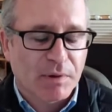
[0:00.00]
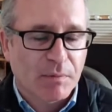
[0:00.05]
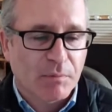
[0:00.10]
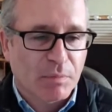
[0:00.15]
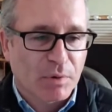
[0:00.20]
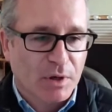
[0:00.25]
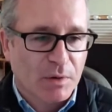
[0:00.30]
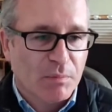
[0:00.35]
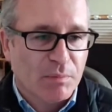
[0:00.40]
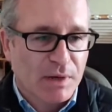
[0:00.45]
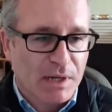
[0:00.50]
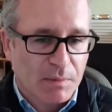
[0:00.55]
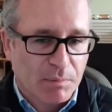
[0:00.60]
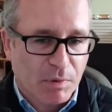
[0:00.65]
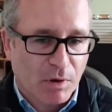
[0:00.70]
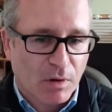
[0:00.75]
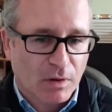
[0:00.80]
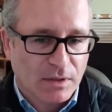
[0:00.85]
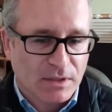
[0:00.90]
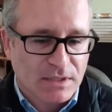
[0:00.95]
but a blip
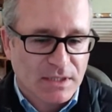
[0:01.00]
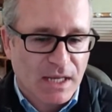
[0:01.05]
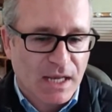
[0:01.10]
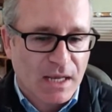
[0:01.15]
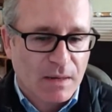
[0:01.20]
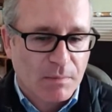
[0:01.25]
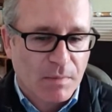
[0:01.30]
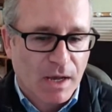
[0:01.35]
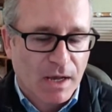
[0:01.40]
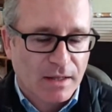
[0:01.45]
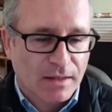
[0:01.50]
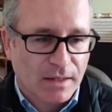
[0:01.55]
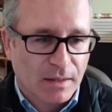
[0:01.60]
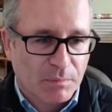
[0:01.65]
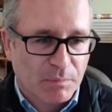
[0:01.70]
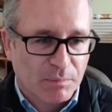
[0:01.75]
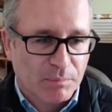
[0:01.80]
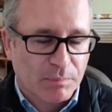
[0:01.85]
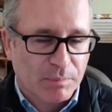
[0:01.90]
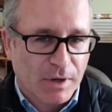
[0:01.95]
all the same, and
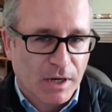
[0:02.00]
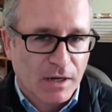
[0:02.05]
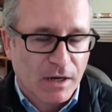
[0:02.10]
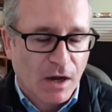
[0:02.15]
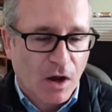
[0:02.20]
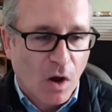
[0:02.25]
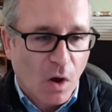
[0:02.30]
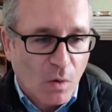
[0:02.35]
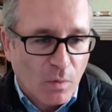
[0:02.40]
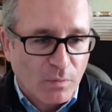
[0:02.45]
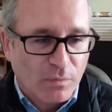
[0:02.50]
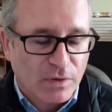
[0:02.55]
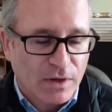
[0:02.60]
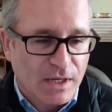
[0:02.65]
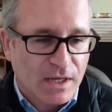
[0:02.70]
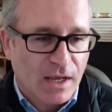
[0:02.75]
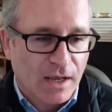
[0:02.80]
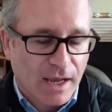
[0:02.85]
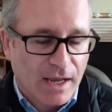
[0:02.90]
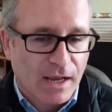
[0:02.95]
that hopefully